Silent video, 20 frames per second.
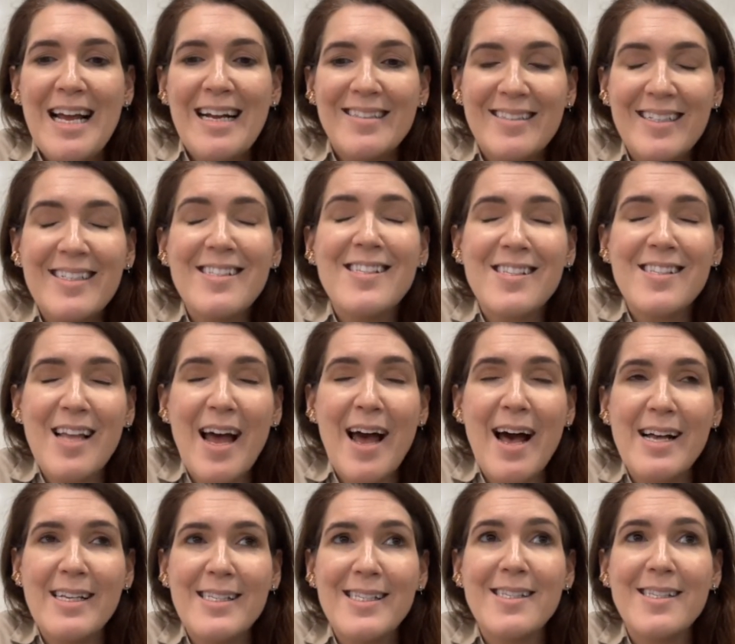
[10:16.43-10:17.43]
These
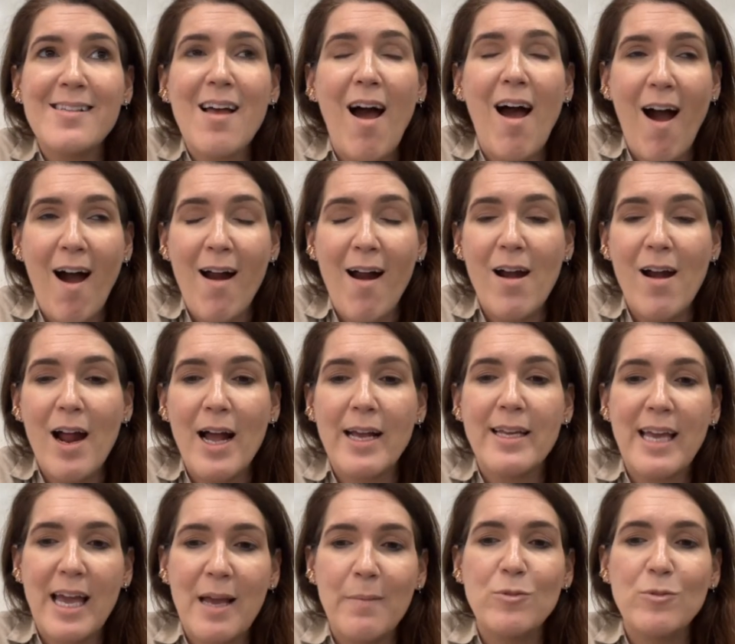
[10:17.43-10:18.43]
tests are a
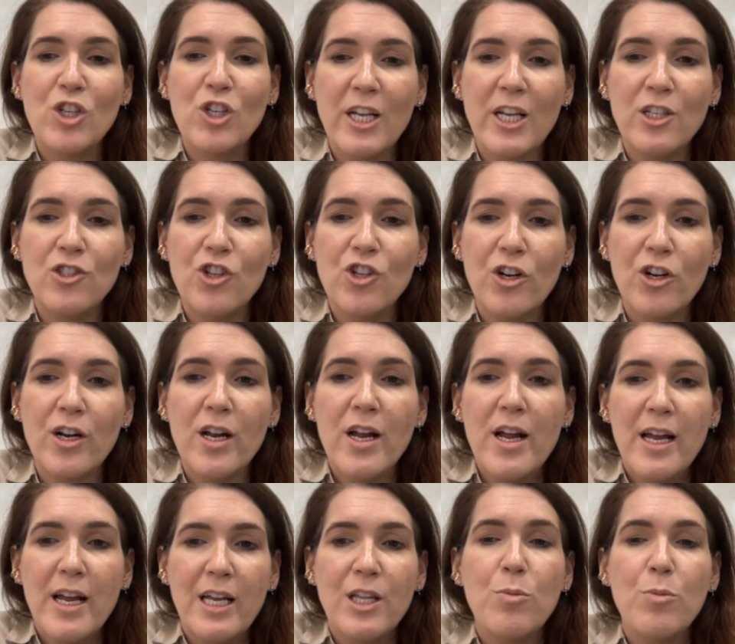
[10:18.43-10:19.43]
game changer
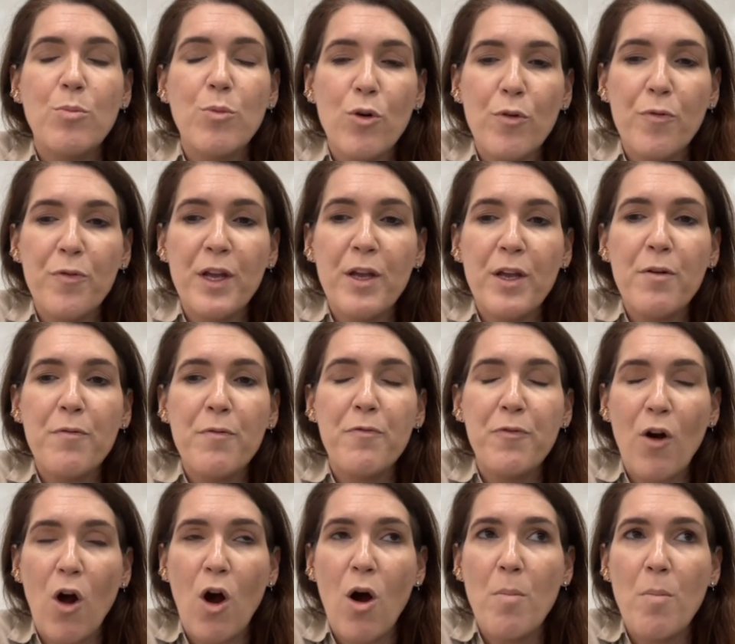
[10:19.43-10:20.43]
in moving
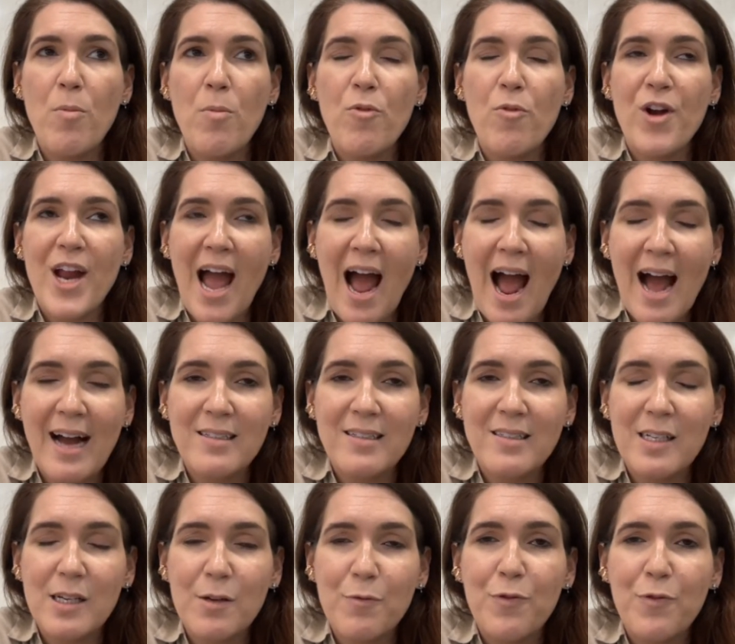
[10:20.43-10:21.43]
from
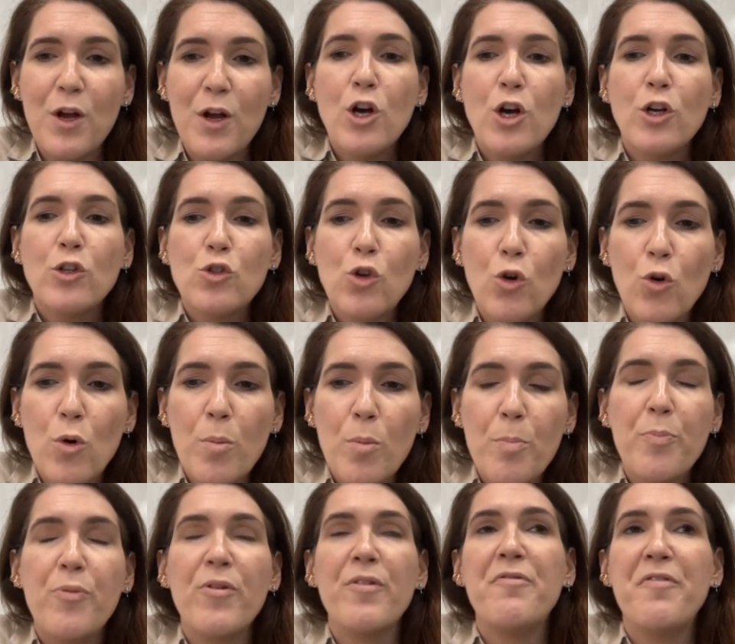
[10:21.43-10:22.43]
reactive to
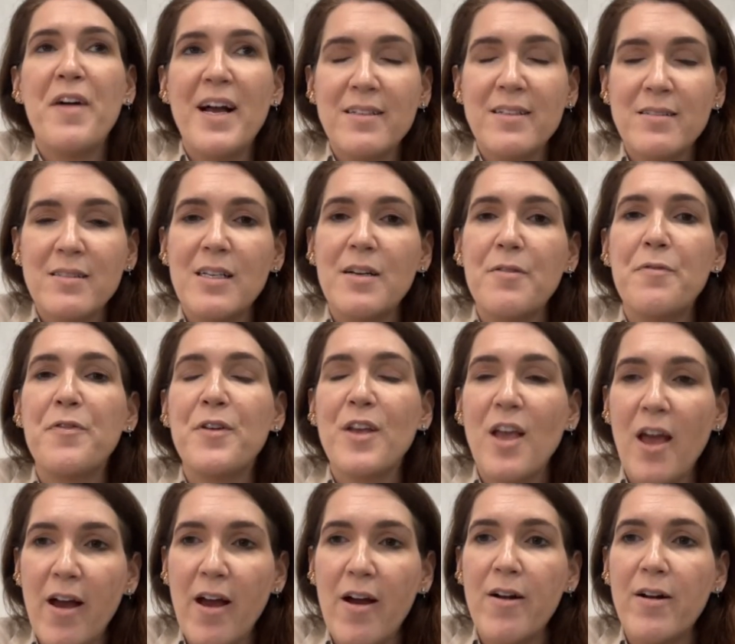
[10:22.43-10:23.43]
preventive
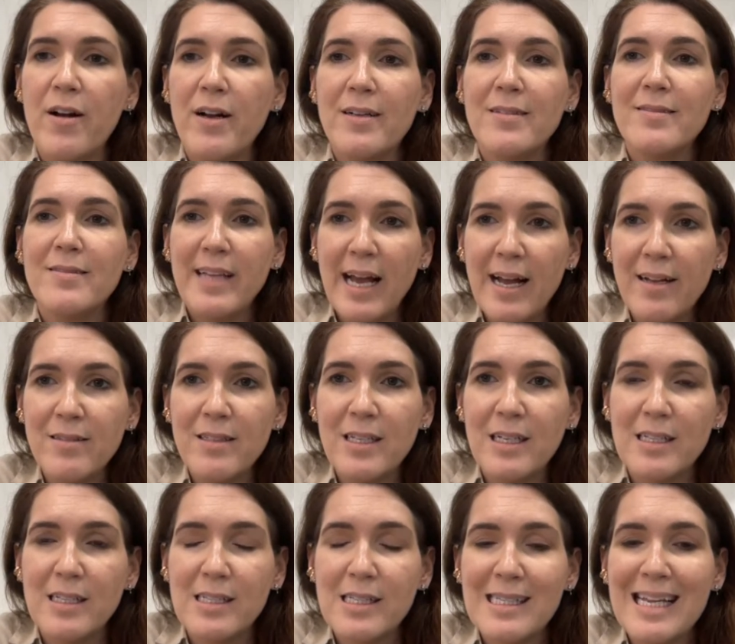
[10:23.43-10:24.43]
care.
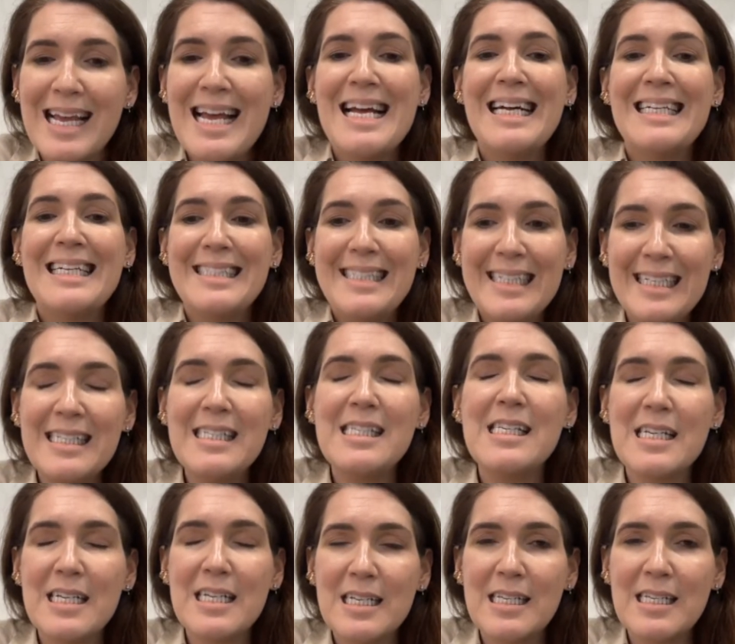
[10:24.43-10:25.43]
Dentists, this
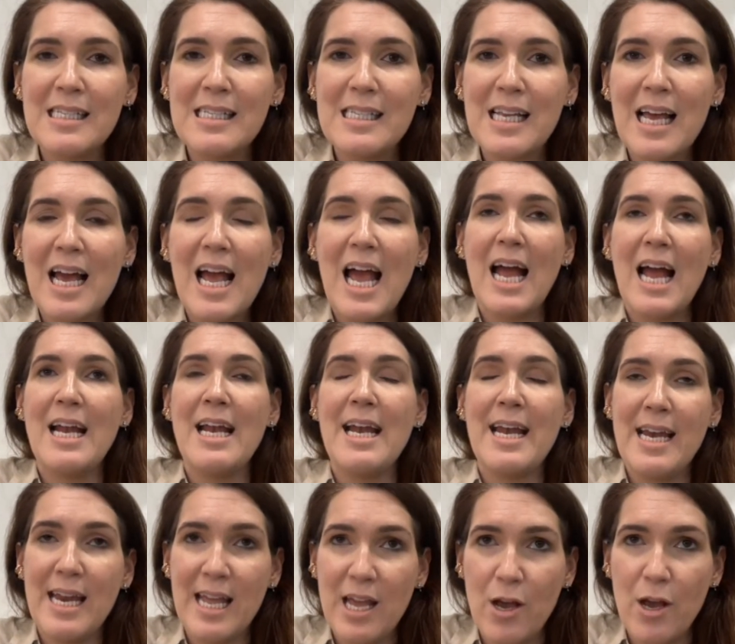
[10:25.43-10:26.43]
is a
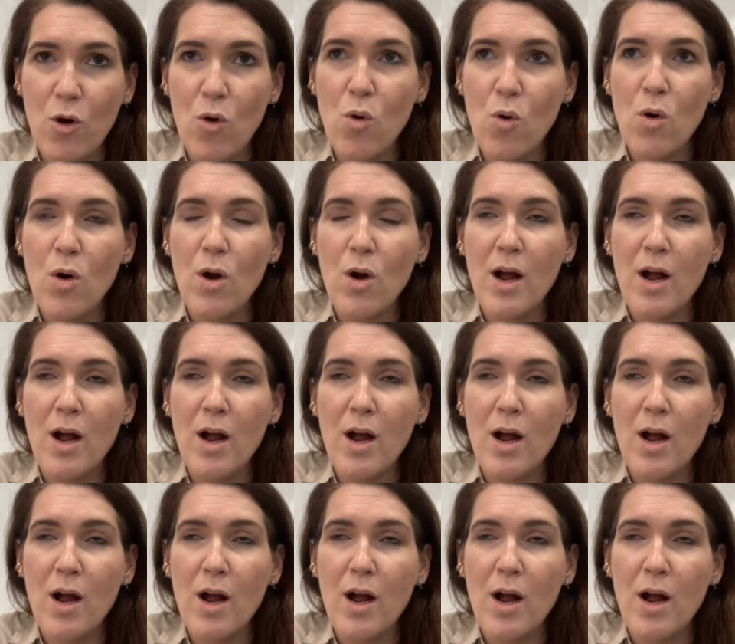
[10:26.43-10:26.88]
new